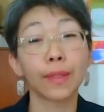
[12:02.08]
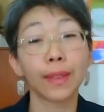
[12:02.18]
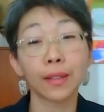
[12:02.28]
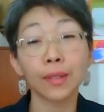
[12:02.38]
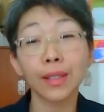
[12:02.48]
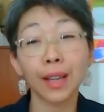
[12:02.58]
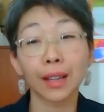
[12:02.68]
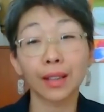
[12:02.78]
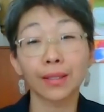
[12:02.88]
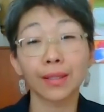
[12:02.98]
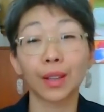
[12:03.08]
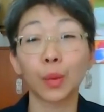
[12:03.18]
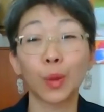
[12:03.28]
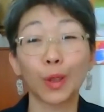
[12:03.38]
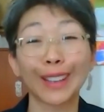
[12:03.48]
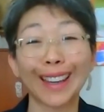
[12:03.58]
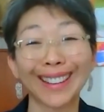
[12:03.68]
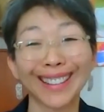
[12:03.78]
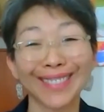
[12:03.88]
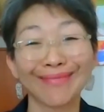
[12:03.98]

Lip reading: 1,000 titles on WorldCat.